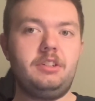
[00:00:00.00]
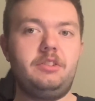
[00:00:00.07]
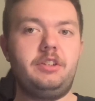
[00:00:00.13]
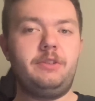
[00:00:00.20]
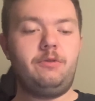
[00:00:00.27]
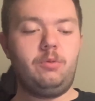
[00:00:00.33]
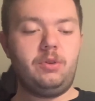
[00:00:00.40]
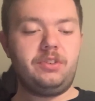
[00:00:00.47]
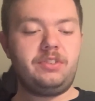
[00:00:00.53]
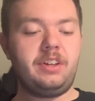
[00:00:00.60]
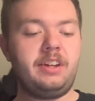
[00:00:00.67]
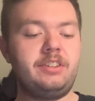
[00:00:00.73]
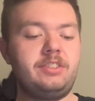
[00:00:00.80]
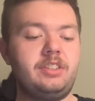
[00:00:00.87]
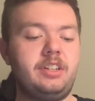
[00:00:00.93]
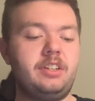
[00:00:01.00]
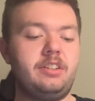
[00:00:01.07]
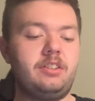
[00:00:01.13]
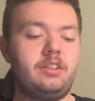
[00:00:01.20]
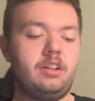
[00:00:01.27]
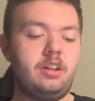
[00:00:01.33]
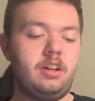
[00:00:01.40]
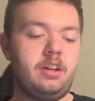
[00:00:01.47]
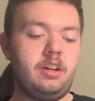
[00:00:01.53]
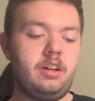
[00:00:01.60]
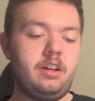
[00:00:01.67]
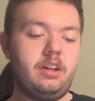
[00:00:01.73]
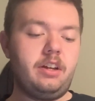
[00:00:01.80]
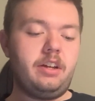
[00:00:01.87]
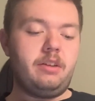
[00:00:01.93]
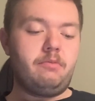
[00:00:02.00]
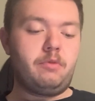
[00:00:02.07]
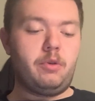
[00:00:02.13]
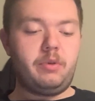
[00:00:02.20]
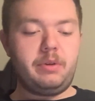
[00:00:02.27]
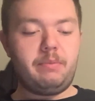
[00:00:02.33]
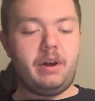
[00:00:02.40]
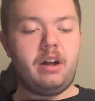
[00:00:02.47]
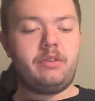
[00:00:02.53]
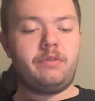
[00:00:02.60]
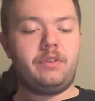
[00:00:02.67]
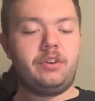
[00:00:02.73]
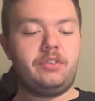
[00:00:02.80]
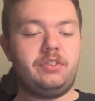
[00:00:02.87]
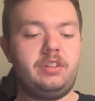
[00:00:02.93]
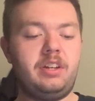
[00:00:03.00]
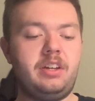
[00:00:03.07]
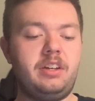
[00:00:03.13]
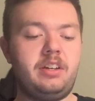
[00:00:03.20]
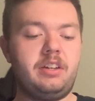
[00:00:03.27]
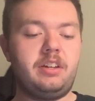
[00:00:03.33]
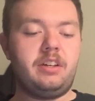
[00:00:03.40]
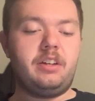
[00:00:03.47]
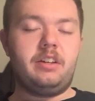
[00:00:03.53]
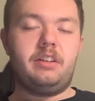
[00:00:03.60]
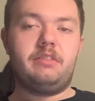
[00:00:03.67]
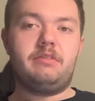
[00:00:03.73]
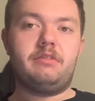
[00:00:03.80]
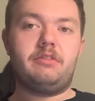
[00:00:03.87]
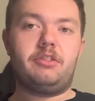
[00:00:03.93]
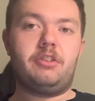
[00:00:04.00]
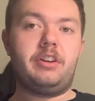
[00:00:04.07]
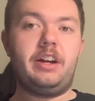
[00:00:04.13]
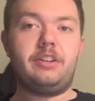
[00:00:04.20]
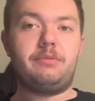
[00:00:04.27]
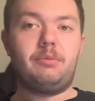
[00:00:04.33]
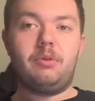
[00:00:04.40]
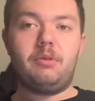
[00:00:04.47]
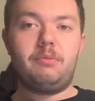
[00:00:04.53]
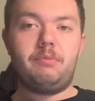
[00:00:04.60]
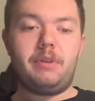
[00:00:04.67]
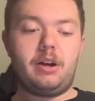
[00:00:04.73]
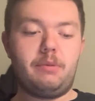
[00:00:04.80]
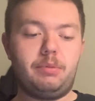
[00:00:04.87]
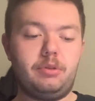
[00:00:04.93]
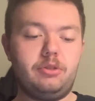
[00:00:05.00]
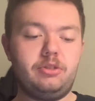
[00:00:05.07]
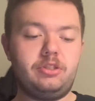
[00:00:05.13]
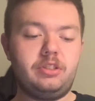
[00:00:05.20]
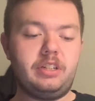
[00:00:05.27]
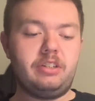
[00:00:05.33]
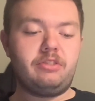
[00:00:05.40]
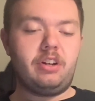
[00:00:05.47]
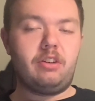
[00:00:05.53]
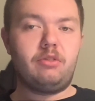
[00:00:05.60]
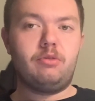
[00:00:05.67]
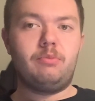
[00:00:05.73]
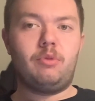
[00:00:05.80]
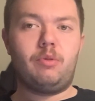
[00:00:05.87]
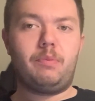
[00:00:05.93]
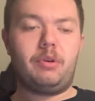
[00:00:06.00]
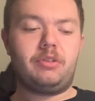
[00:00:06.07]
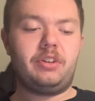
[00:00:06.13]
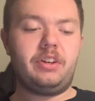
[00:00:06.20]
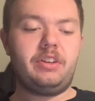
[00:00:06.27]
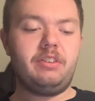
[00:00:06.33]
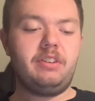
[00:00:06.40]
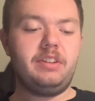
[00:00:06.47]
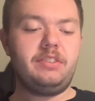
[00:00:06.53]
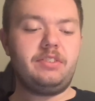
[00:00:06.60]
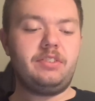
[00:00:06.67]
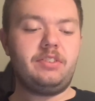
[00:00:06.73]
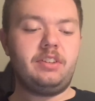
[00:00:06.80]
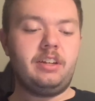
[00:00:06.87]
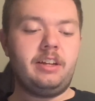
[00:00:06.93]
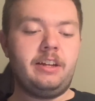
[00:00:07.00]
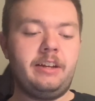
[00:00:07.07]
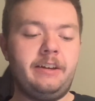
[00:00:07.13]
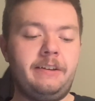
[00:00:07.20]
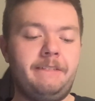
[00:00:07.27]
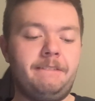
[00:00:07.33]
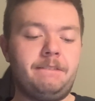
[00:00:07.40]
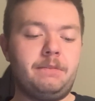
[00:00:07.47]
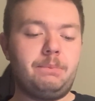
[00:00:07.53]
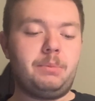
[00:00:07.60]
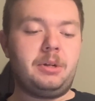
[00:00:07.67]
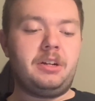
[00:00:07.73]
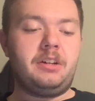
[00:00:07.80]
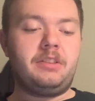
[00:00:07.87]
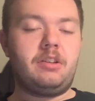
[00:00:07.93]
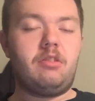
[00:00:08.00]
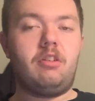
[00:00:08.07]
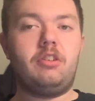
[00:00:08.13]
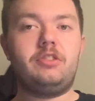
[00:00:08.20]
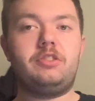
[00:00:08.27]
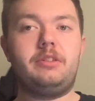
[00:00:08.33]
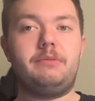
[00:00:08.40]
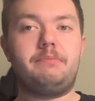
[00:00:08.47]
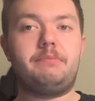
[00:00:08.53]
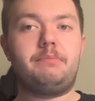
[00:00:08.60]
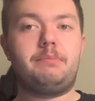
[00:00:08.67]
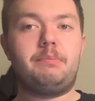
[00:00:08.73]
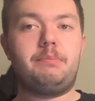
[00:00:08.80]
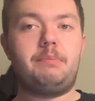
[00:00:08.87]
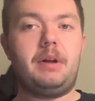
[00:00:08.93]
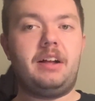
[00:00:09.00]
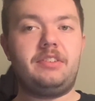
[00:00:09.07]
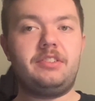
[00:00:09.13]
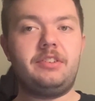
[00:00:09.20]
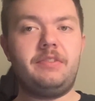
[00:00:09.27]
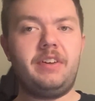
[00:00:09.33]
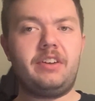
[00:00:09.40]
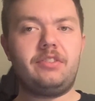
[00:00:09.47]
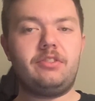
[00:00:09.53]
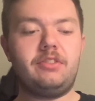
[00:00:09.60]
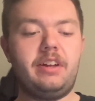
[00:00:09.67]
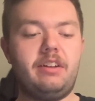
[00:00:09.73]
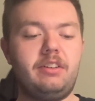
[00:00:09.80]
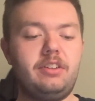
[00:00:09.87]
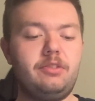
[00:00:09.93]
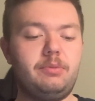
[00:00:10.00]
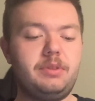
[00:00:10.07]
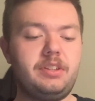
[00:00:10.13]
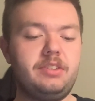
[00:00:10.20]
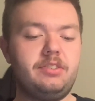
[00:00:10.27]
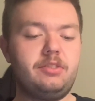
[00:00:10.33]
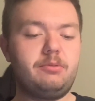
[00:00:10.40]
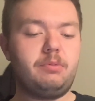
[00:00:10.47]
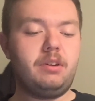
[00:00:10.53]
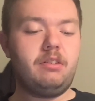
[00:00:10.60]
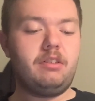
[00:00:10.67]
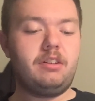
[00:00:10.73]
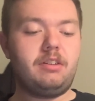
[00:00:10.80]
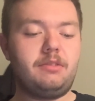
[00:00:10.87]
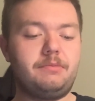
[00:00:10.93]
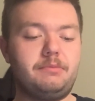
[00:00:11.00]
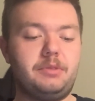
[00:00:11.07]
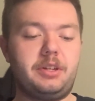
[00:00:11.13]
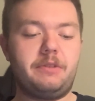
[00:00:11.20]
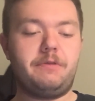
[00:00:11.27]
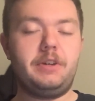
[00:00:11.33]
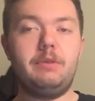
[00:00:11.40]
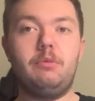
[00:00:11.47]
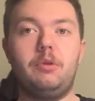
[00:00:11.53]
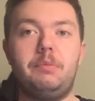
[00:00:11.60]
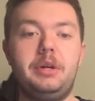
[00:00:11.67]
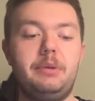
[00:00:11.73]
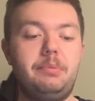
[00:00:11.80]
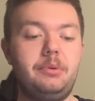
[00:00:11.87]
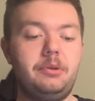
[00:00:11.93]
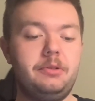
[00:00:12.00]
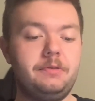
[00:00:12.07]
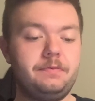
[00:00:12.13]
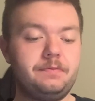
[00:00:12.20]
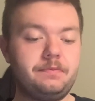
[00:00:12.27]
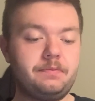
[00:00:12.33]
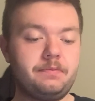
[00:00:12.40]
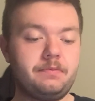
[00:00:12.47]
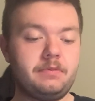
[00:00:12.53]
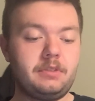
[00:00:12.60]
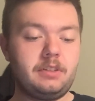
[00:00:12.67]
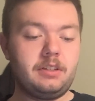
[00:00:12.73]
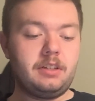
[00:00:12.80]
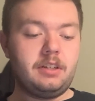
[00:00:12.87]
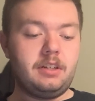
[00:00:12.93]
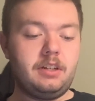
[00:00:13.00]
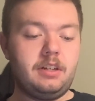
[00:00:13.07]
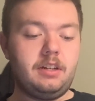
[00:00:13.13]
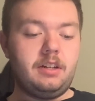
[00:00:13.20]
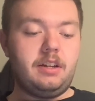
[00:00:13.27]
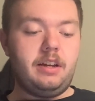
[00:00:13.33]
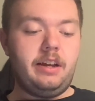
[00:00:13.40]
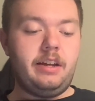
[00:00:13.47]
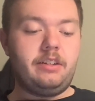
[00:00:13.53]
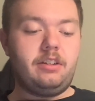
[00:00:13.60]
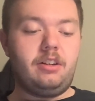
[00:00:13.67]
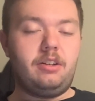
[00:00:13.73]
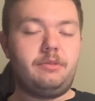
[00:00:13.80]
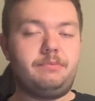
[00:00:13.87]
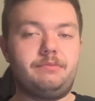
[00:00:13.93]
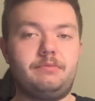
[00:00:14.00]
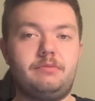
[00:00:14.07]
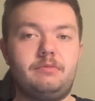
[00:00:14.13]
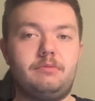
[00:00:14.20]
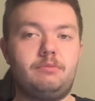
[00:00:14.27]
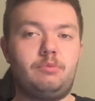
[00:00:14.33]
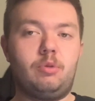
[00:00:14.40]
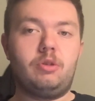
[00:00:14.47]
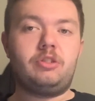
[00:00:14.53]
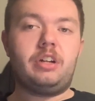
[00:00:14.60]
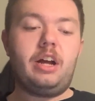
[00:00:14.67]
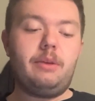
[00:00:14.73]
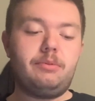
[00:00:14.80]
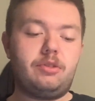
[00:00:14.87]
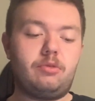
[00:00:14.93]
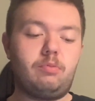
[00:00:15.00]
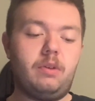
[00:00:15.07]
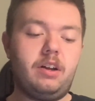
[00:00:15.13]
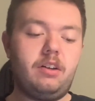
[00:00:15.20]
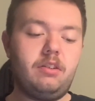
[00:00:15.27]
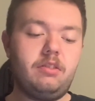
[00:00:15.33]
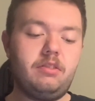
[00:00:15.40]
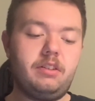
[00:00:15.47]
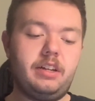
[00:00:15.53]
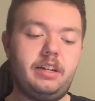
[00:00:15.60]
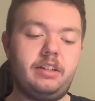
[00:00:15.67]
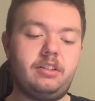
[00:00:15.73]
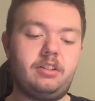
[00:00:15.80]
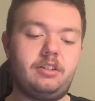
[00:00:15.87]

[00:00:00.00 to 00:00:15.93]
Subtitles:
deforestation, ruining biodiversity, creates more air pollution in general, more particulates. But there are some positive externalities with this as well. We can feed more people and more jobs as well. And